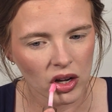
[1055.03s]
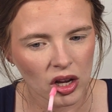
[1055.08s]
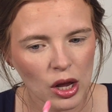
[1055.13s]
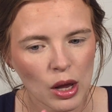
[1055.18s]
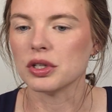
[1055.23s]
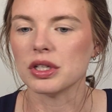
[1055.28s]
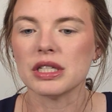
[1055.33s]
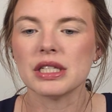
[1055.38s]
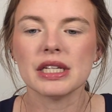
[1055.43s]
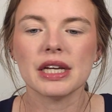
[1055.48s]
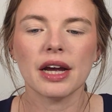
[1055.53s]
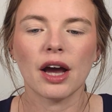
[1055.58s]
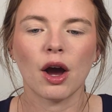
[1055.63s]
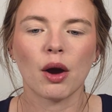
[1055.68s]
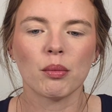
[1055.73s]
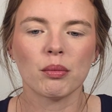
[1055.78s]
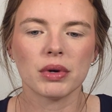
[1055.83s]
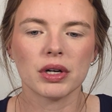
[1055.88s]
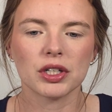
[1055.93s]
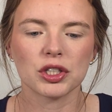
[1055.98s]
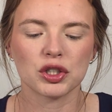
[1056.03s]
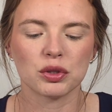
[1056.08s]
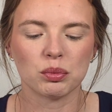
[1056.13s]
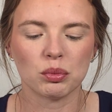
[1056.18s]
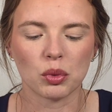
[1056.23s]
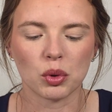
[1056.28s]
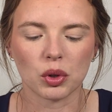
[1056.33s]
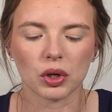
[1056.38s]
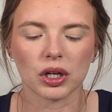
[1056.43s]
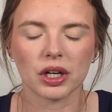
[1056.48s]
You see how much
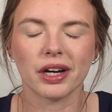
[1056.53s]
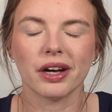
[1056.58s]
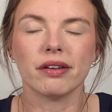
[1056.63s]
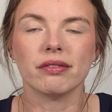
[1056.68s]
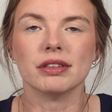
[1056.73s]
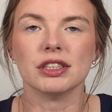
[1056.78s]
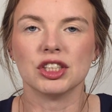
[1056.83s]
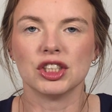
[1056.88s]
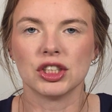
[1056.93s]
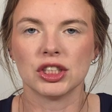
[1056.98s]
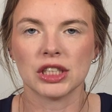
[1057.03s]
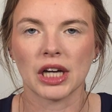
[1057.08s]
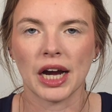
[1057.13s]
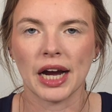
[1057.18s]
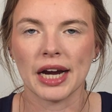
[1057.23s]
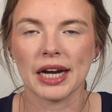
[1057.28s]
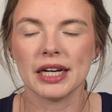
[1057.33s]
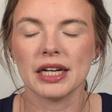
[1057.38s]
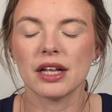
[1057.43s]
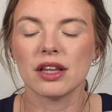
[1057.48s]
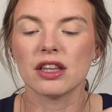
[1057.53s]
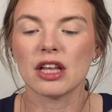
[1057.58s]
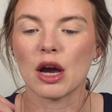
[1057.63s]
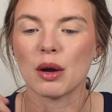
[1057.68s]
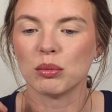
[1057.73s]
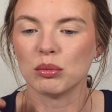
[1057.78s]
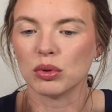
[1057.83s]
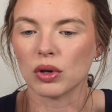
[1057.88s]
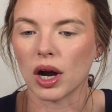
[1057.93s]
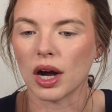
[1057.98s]
more of a shine
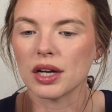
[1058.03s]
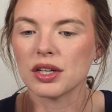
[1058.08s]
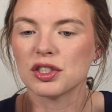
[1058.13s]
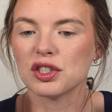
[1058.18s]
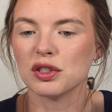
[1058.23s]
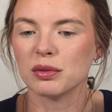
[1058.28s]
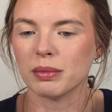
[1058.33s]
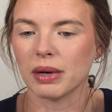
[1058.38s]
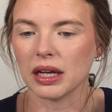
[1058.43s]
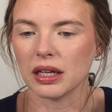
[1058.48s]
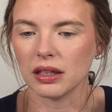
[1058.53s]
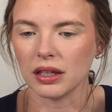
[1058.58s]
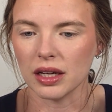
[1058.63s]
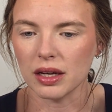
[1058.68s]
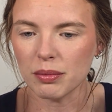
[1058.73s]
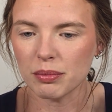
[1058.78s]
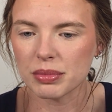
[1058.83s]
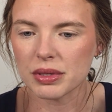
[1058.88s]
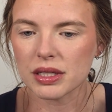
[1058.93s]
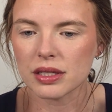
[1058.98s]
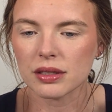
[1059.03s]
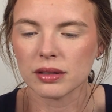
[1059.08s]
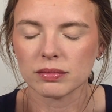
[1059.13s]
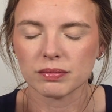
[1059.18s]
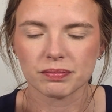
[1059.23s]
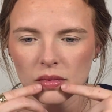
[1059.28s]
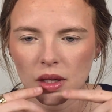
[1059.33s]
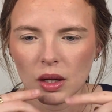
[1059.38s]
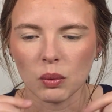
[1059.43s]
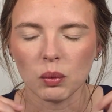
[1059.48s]
that brought to my lips,
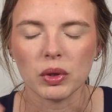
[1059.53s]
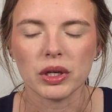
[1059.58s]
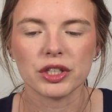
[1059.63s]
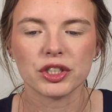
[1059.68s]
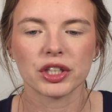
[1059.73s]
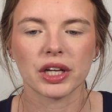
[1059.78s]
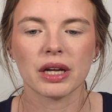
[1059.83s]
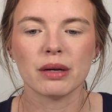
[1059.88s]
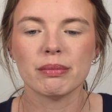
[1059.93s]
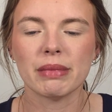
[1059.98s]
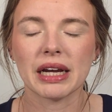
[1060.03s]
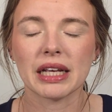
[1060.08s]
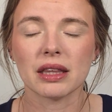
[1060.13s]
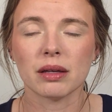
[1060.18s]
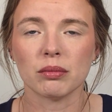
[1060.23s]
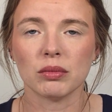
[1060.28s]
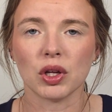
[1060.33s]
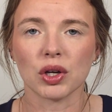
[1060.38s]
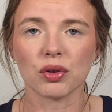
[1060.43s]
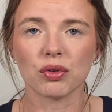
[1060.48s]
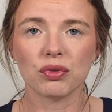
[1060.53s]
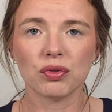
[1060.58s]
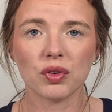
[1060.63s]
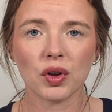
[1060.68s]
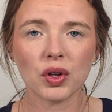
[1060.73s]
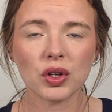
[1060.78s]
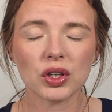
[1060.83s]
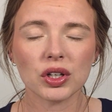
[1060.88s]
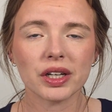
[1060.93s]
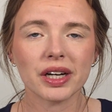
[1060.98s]
which can make them look
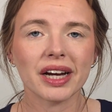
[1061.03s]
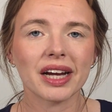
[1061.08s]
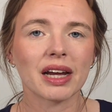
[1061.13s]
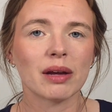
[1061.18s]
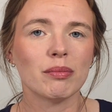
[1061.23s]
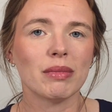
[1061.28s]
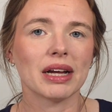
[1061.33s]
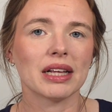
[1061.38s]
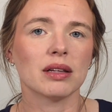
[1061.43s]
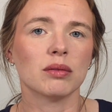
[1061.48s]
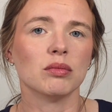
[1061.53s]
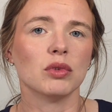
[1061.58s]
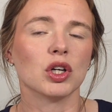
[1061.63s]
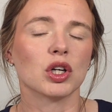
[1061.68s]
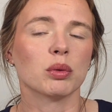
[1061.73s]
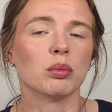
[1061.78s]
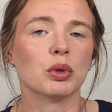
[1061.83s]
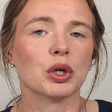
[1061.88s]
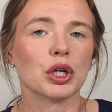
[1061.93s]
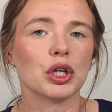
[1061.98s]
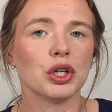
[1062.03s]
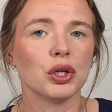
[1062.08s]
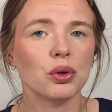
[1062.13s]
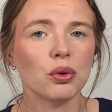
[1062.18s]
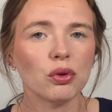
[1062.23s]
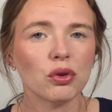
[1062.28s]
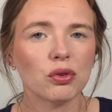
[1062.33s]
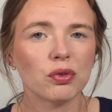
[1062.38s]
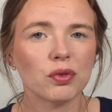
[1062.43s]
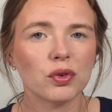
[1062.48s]
fuller, it can make them look more
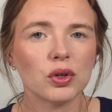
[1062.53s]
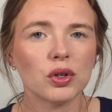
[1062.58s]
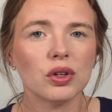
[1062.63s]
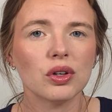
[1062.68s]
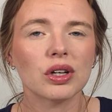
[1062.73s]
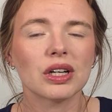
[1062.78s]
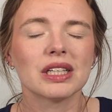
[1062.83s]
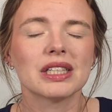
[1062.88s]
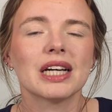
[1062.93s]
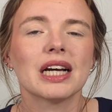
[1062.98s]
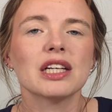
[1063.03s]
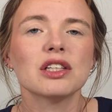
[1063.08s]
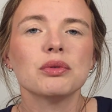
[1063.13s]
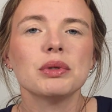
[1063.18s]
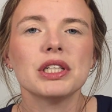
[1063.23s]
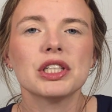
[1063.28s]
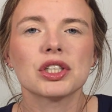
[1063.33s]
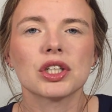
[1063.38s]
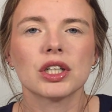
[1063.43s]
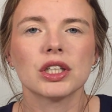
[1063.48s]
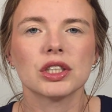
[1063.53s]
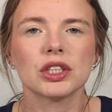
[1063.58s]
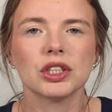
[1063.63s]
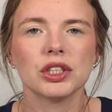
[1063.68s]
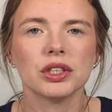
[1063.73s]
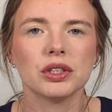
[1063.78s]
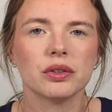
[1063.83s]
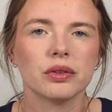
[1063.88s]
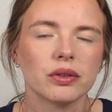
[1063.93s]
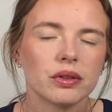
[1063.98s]
youthful, because as we start
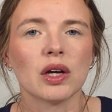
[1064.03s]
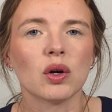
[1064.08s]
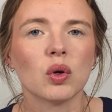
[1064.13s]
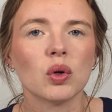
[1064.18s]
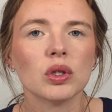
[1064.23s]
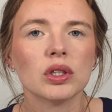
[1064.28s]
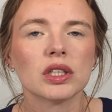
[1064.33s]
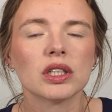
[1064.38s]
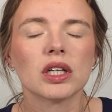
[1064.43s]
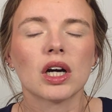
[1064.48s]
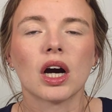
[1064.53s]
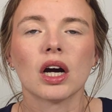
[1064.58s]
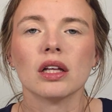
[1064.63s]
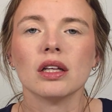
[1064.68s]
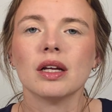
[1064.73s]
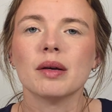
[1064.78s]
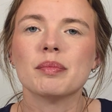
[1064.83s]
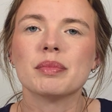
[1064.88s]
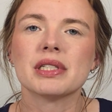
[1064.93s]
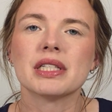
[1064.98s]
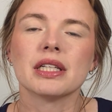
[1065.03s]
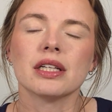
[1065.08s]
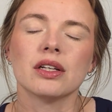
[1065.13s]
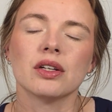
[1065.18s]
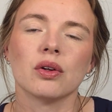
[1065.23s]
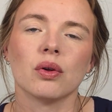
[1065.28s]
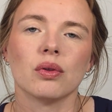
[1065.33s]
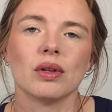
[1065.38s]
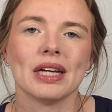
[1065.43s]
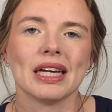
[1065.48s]
to get older, our lips,
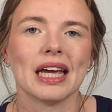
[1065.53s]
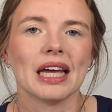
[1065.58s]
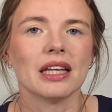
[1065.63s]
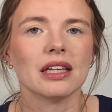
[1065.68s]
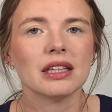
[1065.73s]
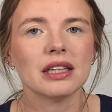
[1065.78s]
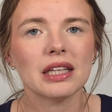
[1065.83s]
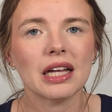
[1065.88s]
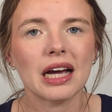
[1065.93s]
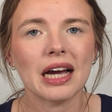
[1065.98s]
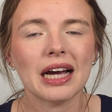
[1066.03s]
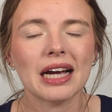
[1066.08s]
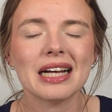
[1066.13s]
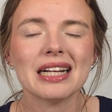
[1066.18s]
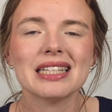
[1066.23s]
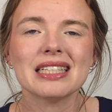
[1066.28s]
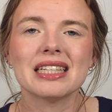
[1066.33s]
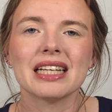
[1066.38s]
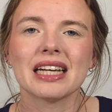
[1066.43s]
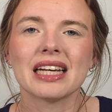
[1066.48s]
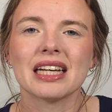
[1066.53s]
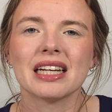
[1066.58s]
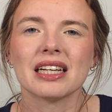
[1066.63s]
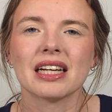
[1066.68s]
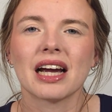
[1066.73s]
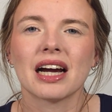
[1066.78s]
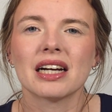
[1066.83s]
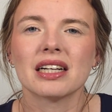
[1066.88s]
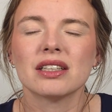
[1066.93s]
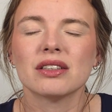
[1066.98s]
they get lines, they can
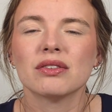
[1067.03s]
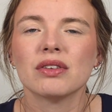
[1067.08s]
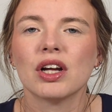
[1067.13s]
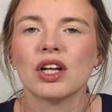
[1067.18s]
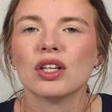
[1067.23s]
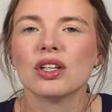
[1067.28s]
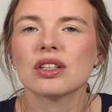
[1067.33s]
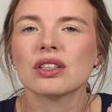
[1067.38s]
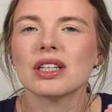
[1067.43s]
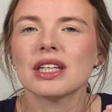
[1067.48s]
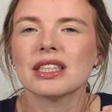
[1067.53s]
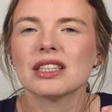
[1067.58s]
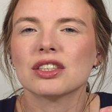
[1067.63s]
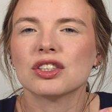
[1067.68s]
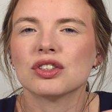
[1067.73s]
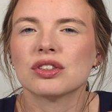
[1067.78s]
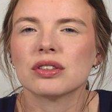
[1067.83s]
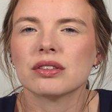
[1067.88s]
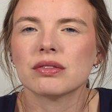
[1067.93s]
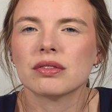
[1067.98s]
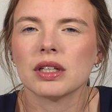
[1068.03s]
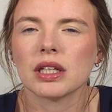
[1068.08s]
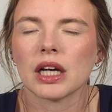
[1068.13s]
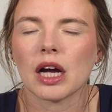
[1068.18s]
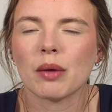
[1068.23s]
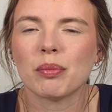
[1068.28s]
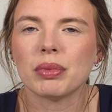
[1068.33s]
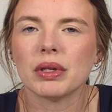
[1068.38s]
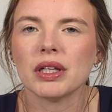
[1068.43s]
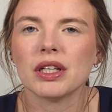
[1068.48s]
kind of look like they're shriveling
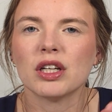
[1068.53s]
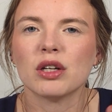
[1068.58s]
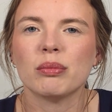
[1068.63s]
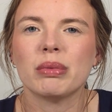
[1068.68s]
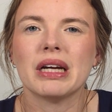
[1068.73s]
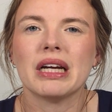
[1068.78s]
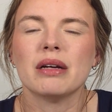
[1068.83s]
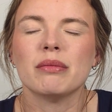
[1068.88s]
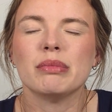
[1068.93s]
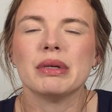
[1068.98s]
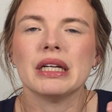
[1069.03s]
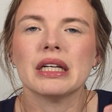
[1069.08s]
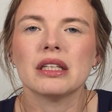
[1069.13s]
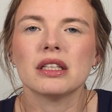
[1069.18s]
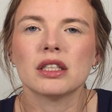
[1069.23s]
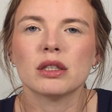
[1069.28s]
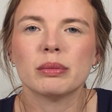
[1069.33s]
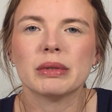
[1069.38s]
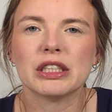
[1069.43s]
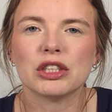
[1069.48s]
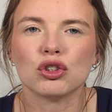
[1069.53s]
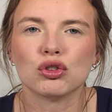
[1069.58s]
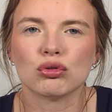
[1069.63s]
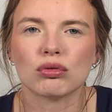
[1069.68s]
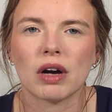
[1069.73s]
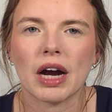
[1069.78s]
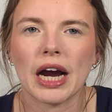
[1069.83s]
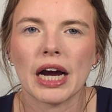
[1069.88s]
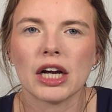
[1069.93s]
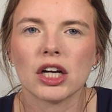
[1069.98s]
up a little bit, be a little bit
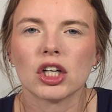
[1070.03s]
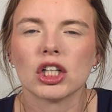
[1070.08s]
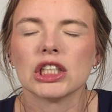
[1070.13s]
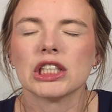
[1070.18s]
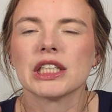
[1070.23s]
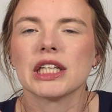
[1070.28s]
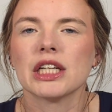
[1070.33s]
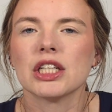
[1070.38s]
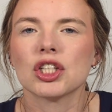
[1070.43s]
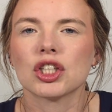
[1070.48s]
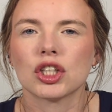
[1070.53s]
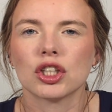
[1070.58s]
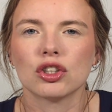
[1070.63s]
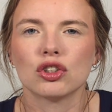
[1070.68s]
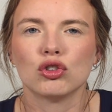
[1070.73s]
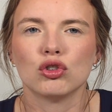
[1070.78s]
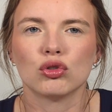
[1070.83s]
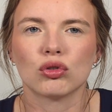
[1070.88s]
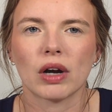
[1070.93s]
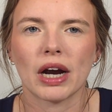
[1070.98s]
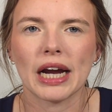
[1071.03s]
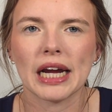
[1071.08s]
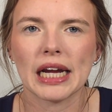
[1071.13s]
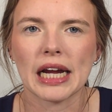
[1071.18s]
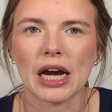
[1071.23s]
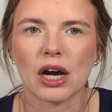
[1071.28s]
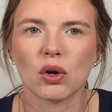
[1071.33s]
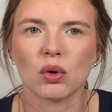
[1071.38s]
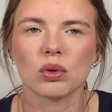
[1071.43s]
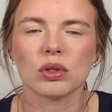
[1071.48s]
drier, skin starts drying
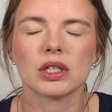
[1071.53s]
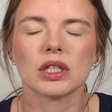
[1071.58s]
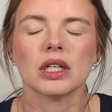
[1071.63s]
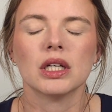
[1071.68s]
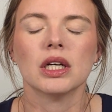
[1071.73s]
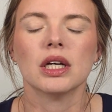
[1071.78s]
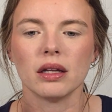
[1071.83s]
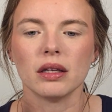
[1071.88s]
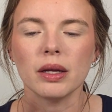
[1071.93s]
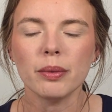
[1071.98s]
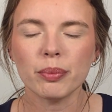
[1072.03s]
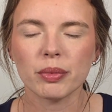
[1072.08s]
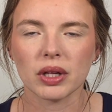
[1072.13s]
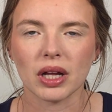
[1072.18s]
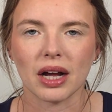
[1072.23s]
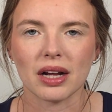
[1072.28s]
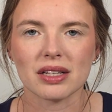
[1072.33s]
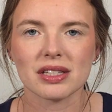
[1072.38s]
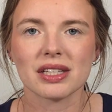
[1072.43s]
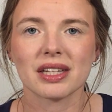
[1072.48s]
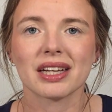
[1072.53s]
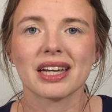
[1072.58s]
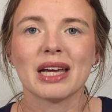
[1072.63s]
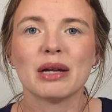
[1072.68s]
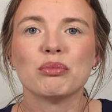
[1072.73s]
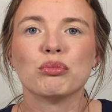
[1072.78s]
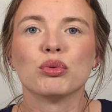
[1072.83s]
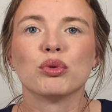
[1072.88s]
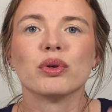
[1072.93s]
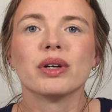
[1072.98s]
out. Lip gloss
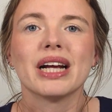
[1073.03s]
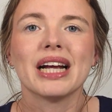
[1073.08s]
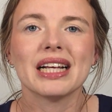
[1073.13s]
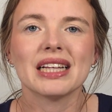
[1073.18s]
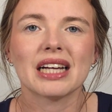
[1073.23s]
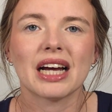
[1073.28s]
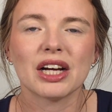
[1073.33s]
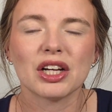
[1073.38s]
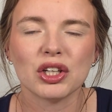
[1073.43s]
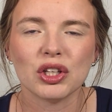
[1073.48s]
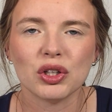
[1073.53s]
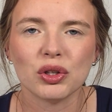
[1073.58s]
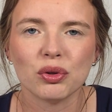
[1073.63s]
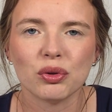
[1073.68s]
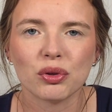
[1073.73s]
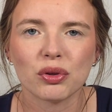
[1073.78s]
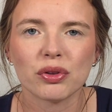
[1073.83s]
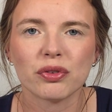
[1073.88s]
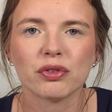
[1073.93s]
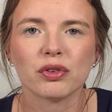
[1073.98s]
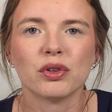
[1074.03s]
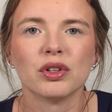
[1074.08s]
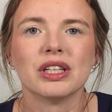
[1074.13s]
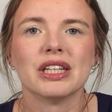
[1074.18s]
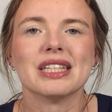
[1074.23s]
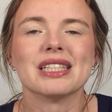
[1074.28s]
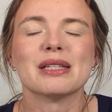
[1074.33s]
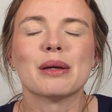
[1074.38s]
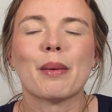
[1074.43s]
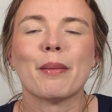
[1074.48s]
can bring that
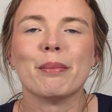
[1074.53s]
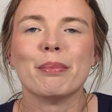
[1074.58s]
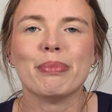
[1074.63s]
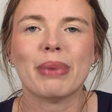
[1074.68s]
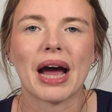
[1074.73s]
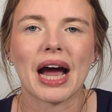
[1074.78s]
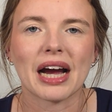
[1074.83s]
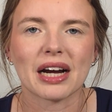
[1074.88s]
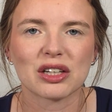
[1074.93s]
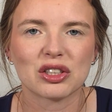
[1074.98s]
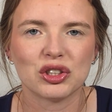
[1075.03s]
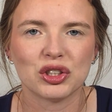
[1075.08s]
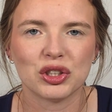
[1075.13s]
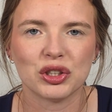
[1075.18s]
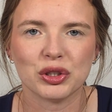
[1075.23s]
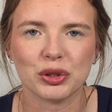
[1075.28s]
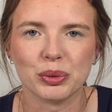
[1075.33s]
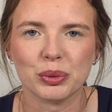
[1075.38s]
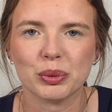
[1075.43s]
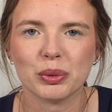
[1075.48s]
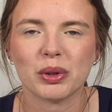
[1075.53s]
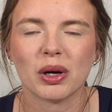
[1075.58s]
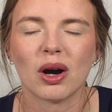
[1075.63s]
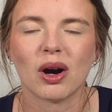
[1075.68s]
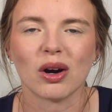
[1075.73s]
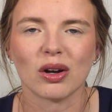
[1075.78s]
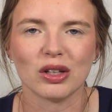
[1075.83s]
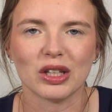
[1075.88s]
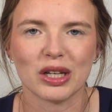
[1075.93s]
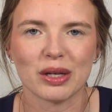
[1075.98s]
youthfulness back to
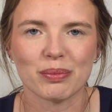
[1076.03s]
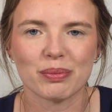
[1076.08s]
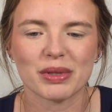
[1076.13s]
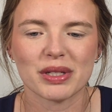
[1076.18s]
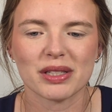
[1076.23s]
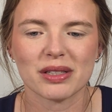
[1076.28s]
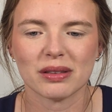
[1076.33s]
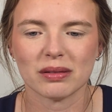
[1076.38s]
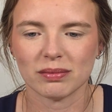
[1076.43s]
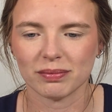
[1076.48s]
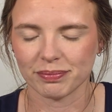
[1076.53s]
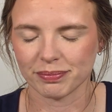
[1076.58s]
our lips.